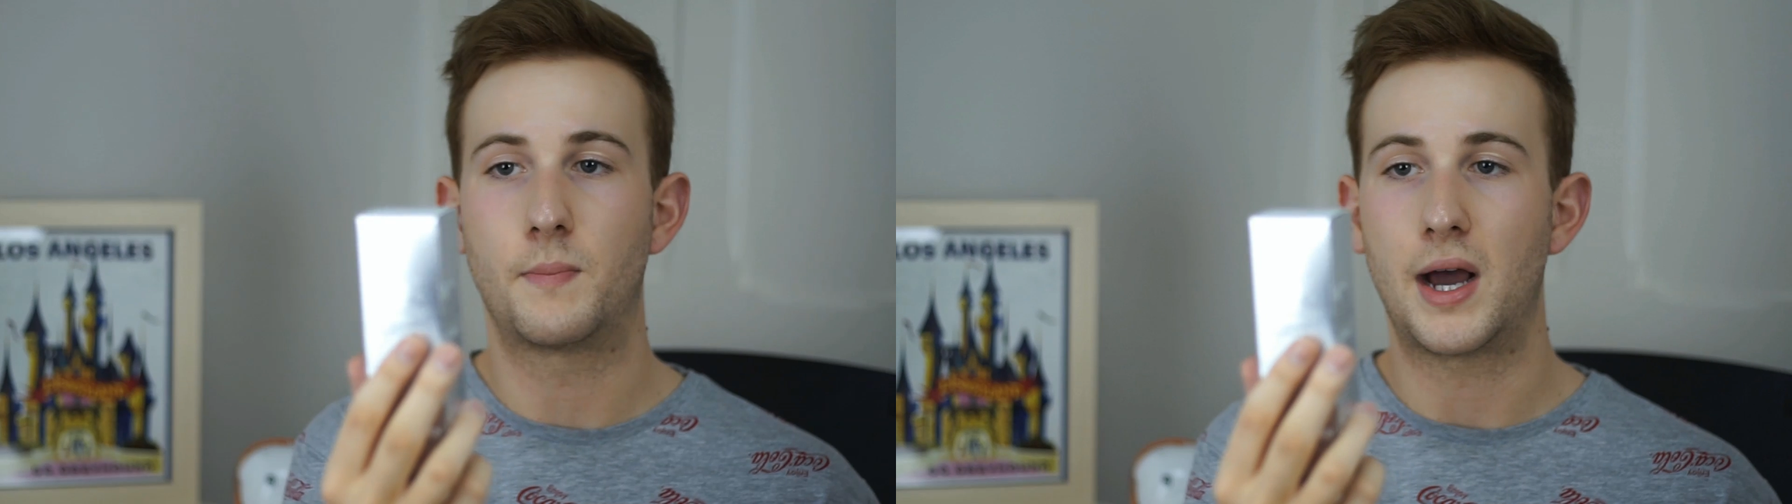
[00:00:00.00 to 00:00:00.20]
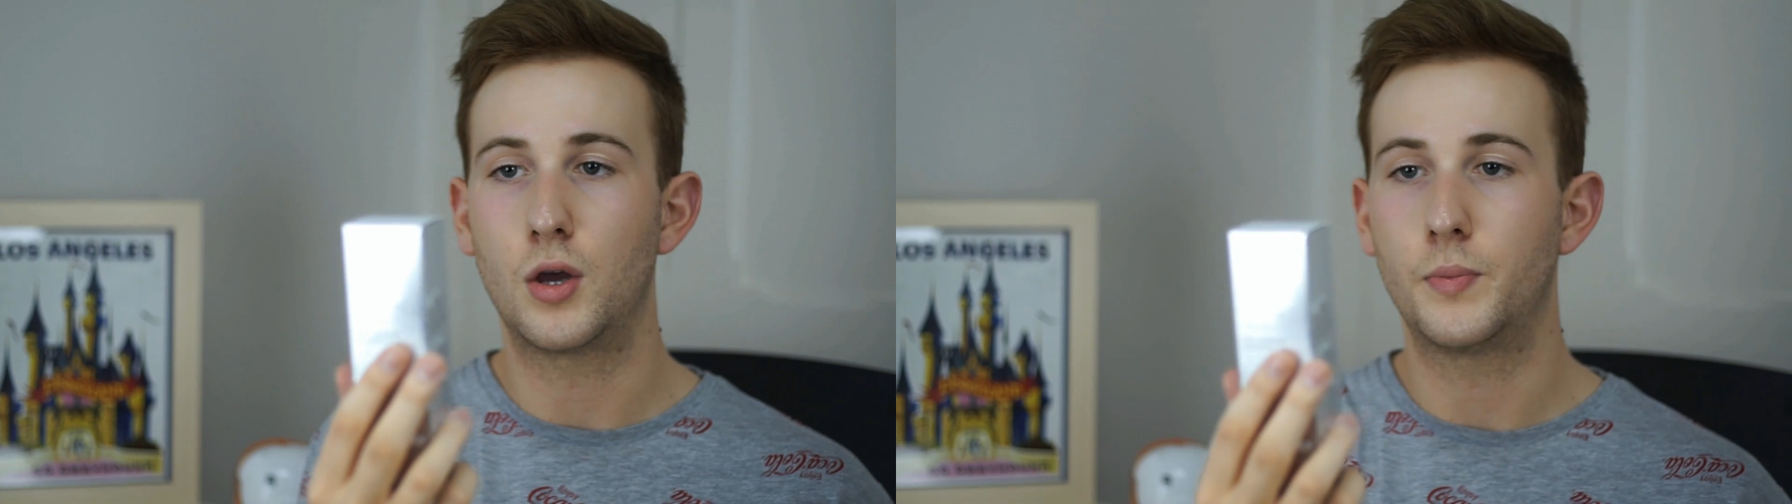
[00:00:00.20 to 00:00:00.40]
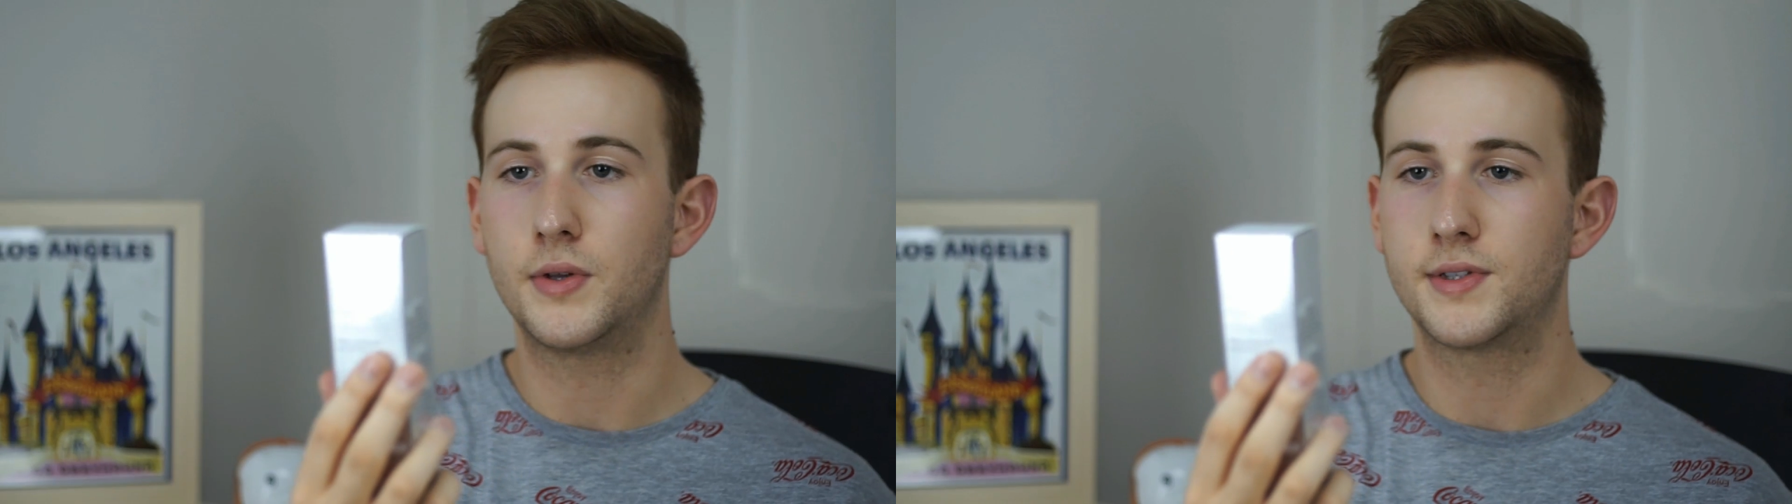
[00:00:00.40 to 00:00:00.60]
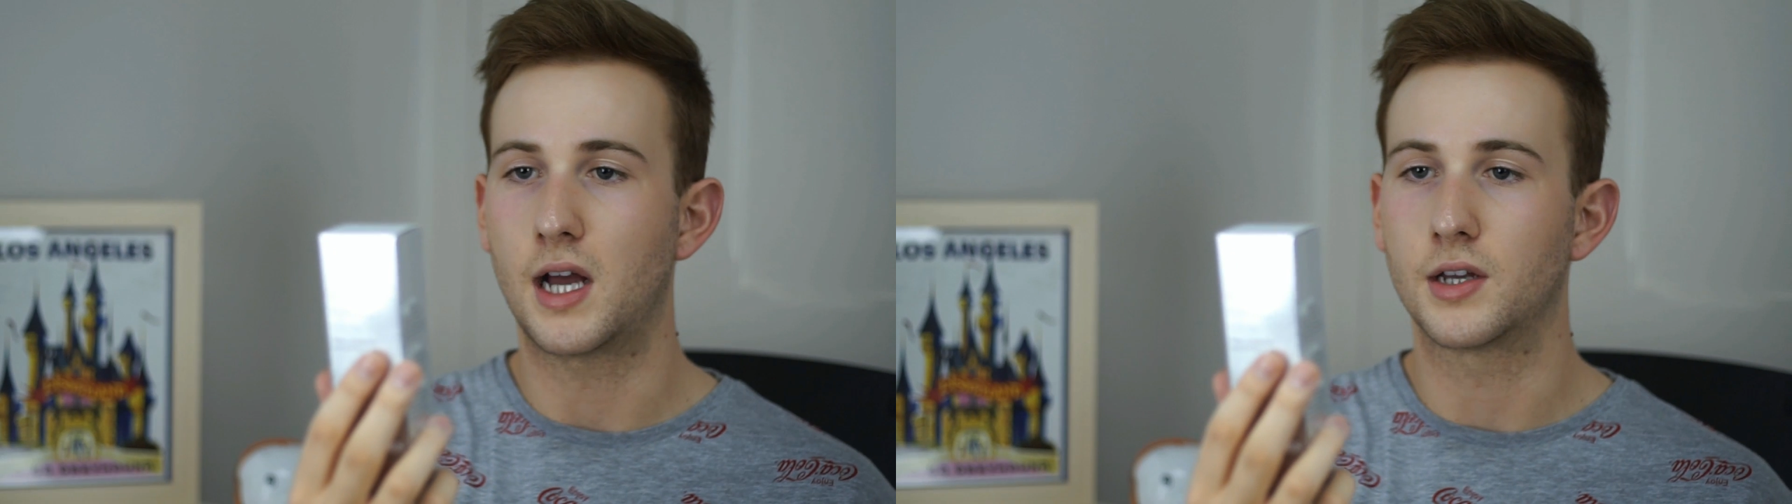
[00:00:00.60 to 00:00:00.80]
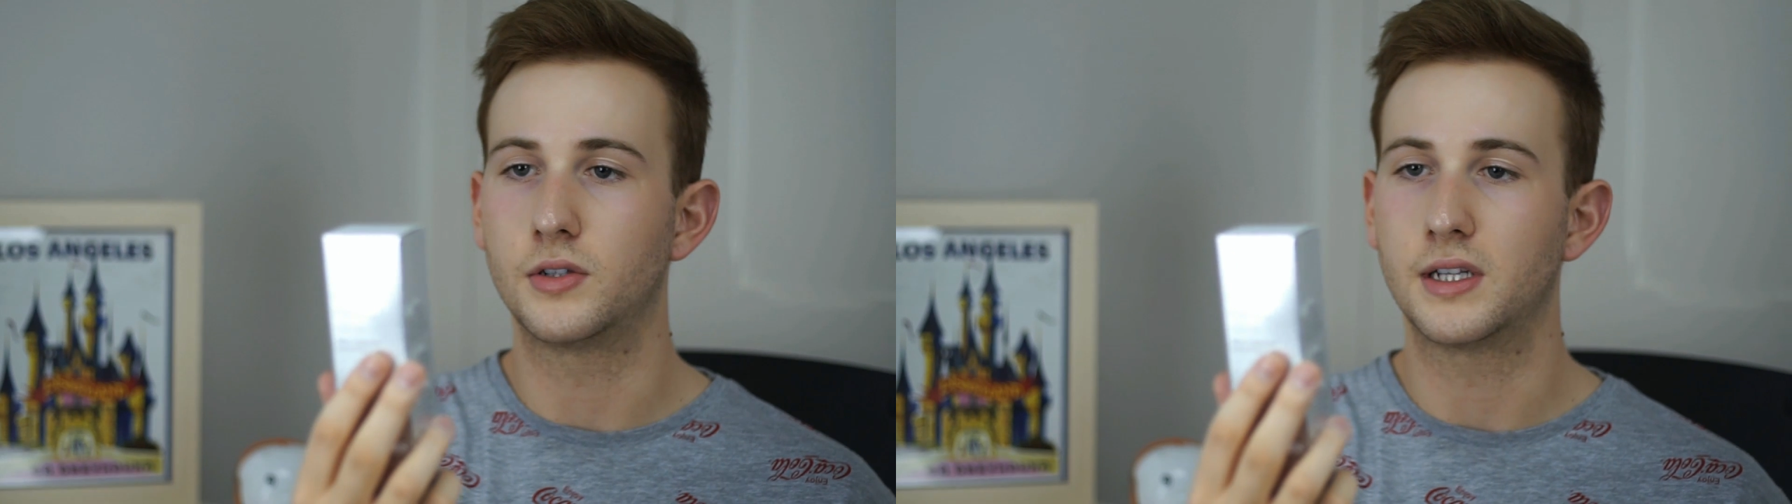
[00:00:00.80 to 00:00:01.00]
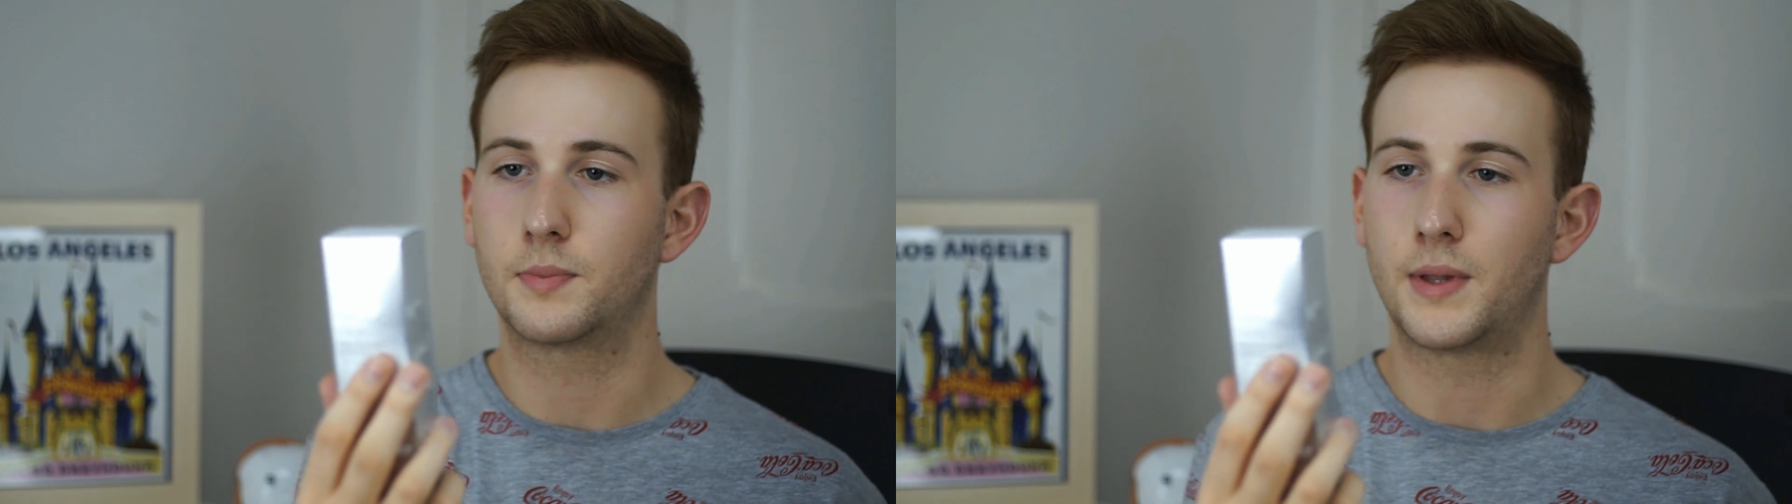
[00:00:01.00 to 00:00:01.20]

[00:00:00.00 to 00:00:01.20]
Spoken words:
a Bio Boost, our unique